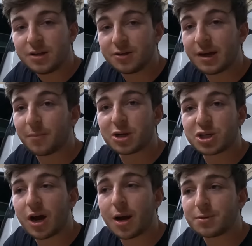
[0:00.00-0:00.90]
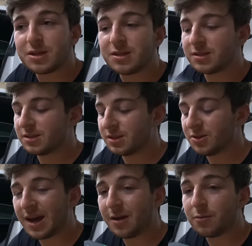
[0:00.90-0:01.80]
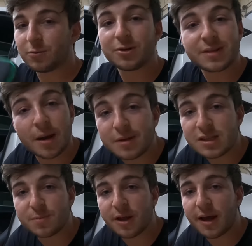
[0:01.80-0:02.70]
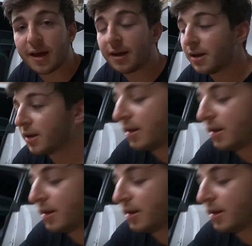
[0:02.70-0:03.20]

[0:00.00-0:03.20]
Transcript: You get a bunch of options. You get real-time display.